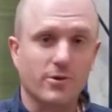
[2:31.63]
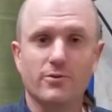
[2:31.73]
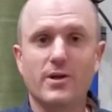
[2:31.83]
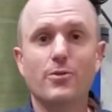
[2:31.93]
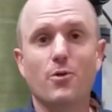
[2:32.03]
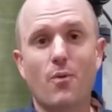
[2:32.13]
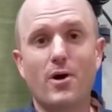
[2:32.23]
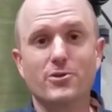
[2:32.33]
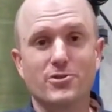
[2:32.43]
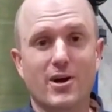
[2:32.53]
so it's not the
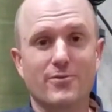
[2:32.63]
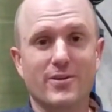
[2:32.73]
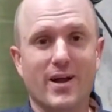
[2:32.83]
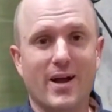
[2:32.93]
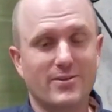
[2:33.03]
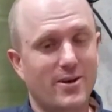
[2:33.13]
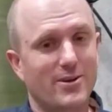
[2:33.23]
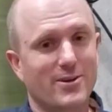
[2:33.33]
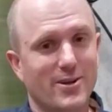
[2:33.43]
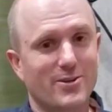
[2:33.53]
water softener guy
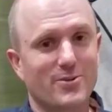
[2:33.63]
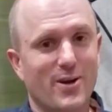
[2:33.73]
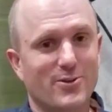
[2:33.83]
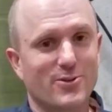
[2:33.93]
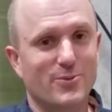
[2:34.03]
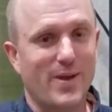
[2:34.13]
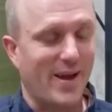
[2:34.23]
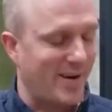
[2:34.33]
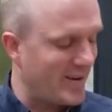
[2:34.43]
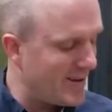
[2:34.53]
telling you that the resin's
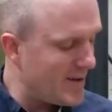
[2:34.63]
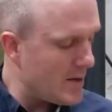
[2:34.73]
bad.